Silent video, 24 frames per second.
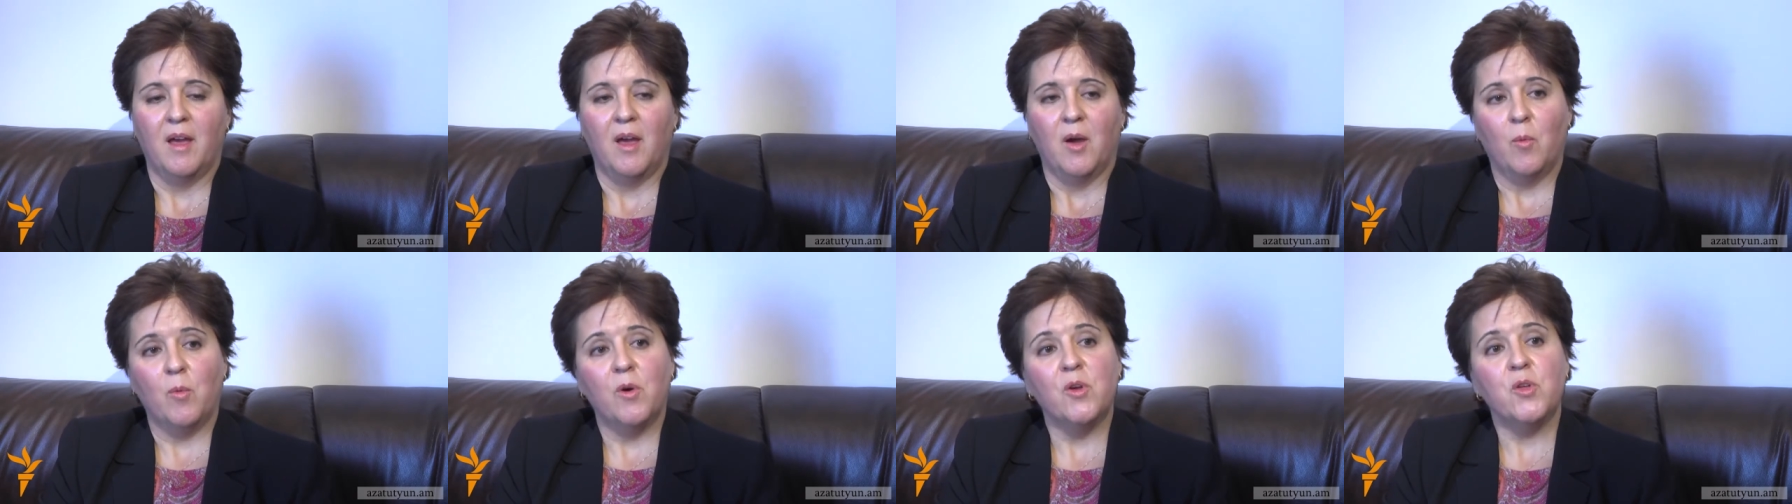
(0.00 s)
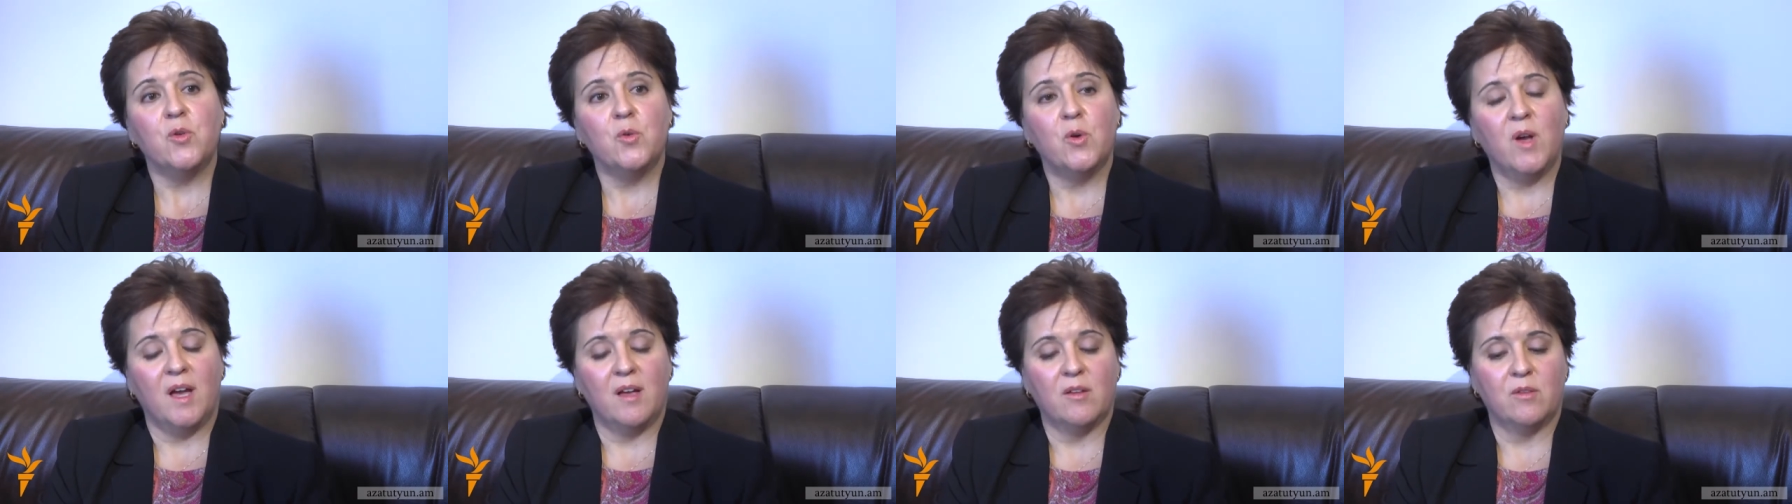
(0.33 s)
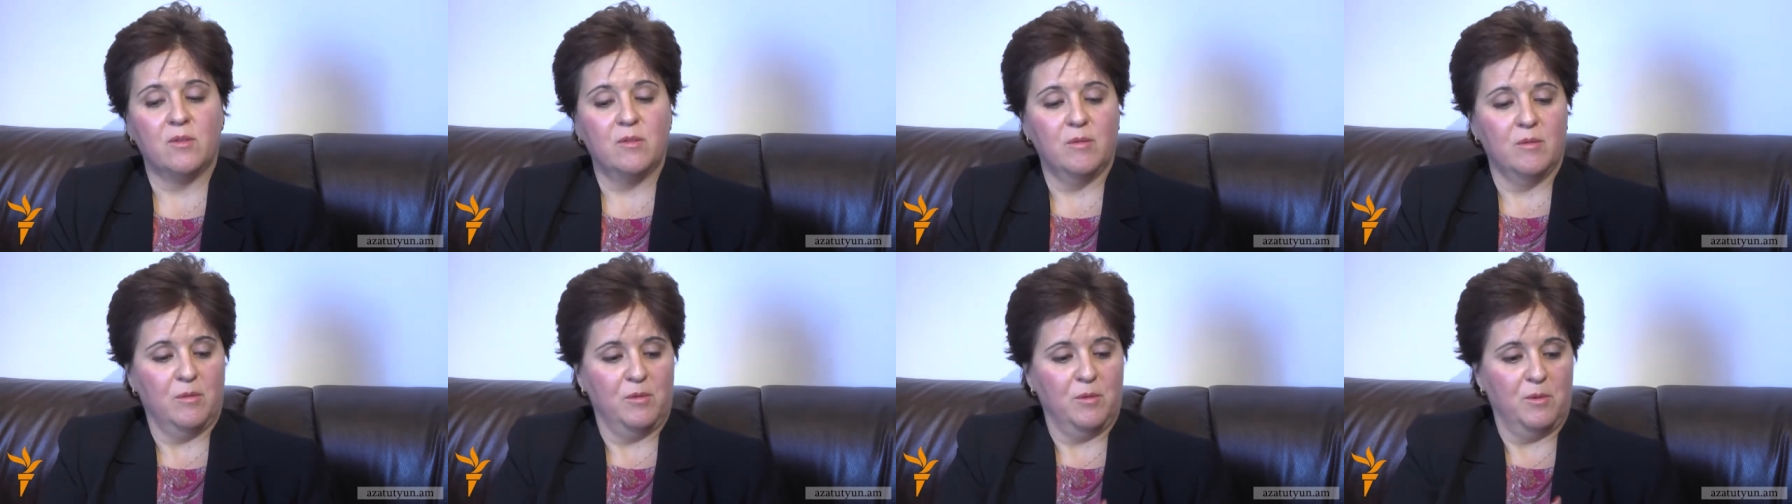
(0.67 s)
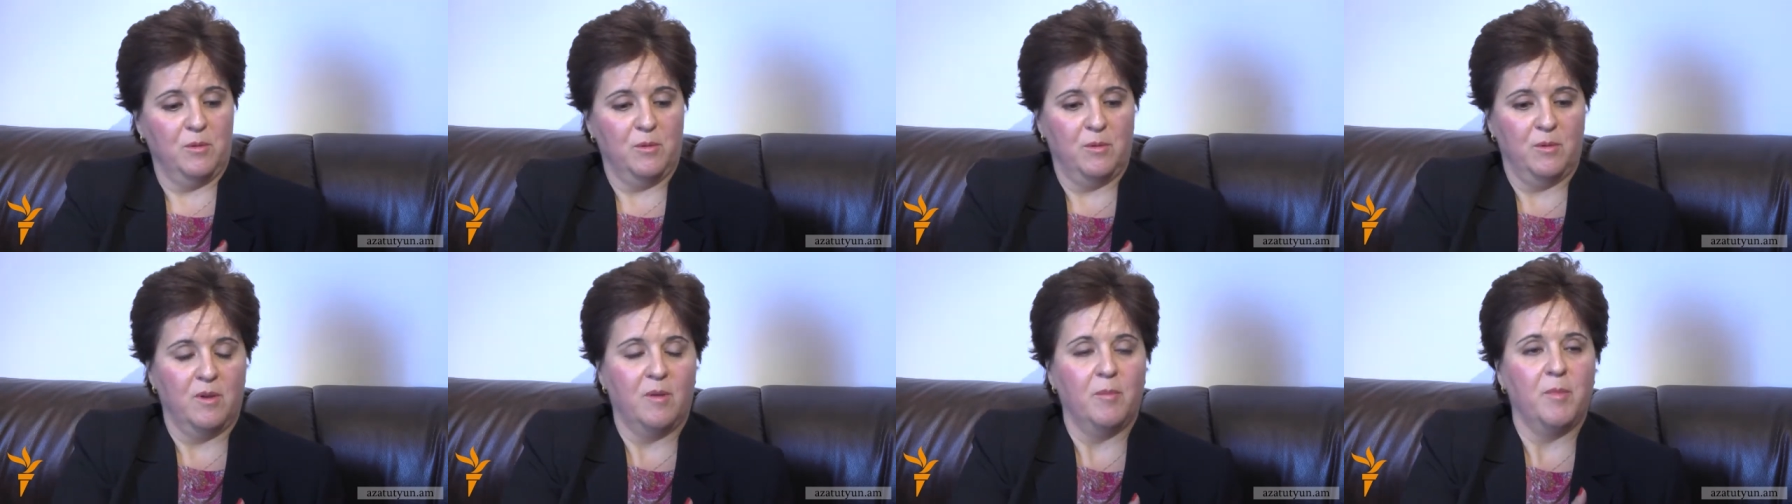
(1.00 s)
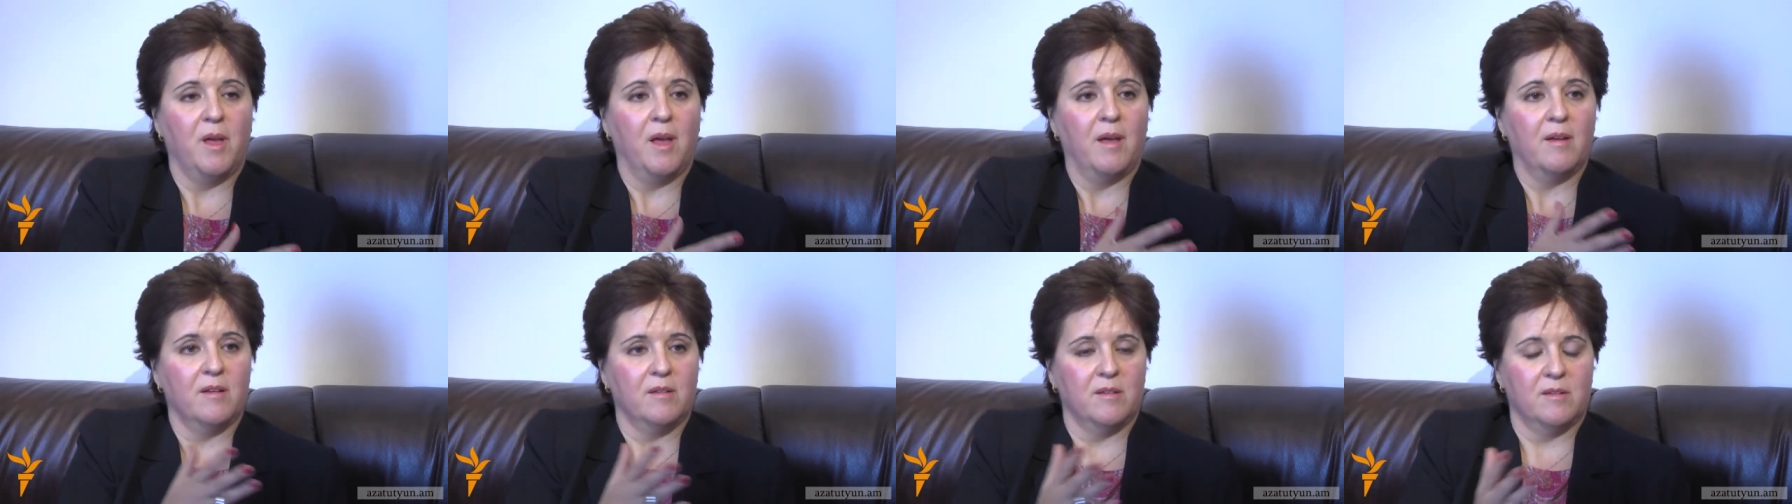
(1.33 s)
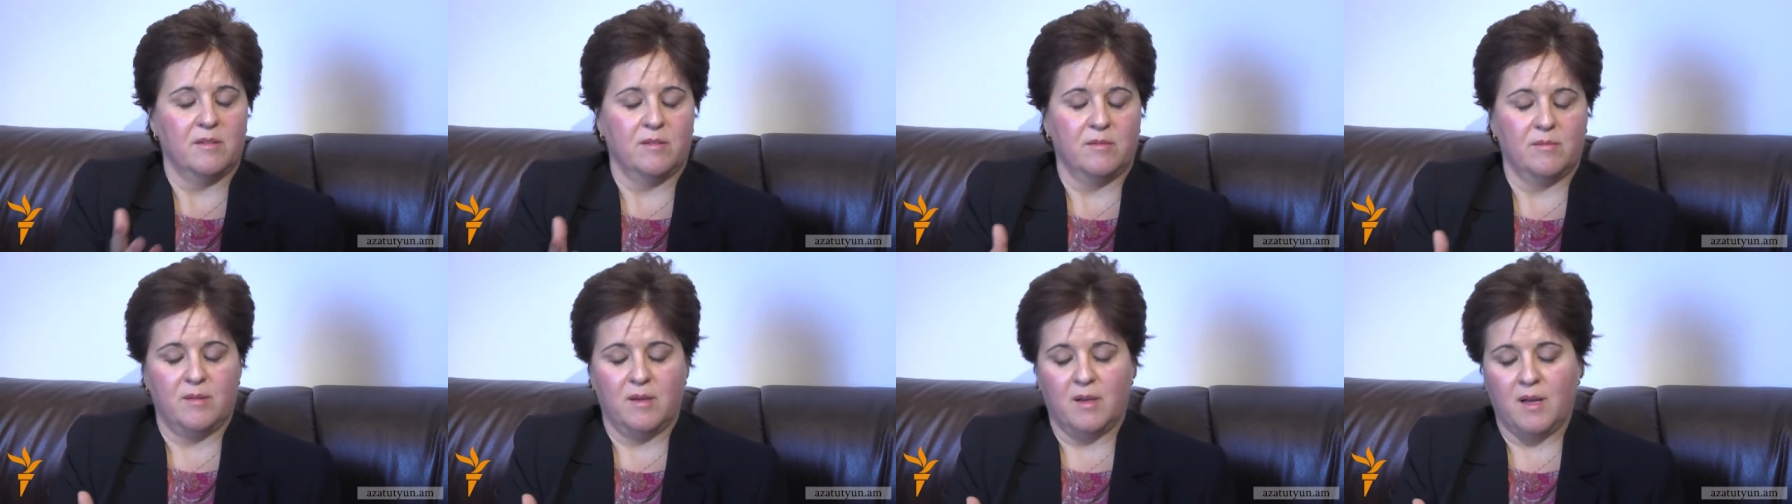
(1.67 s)
what you have to do,
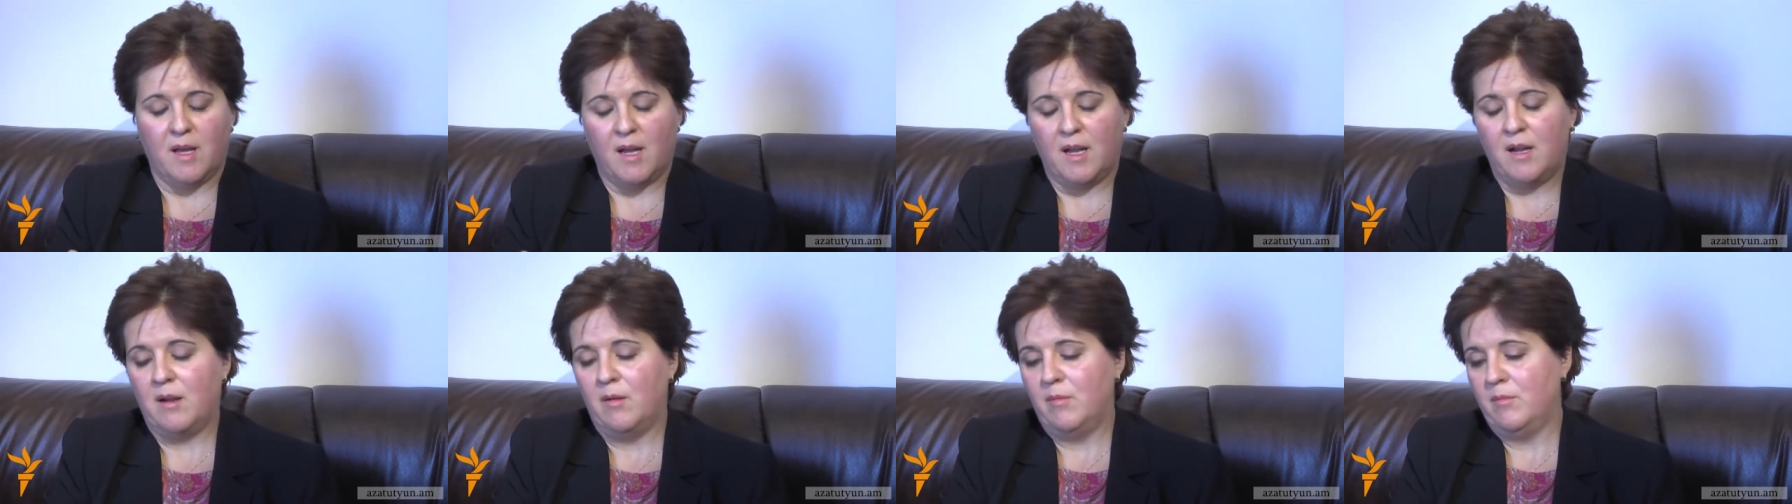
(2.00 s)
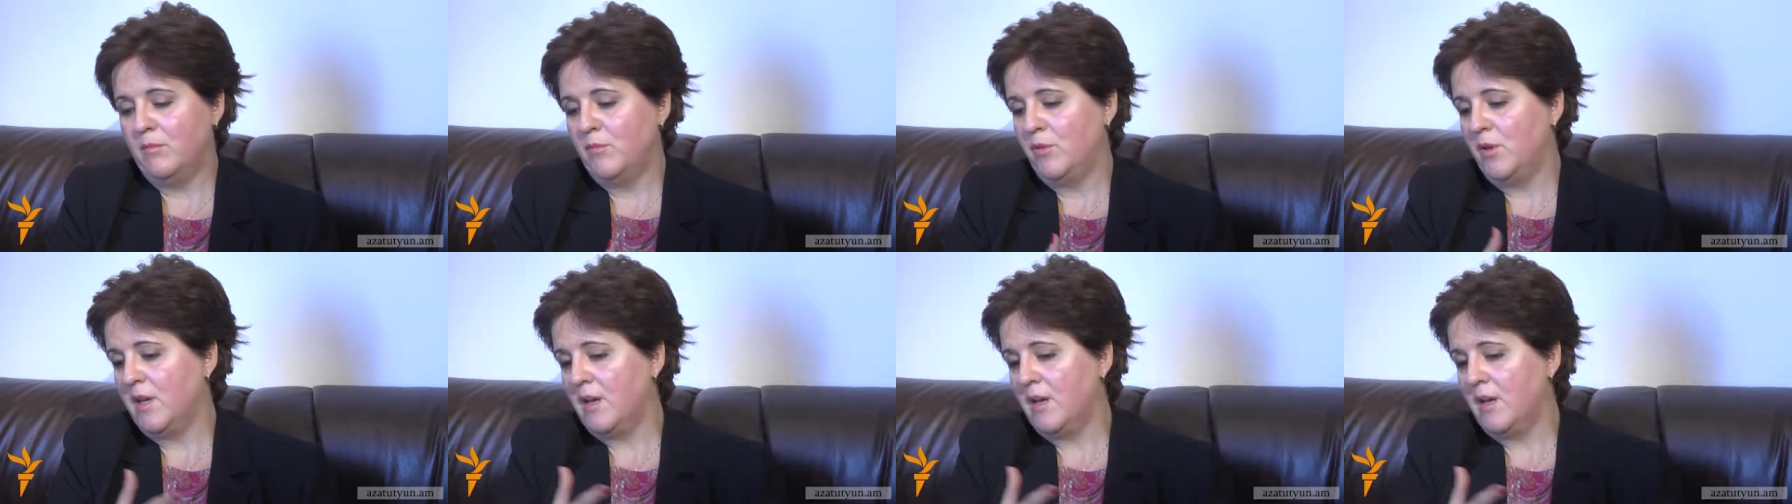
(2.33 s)
we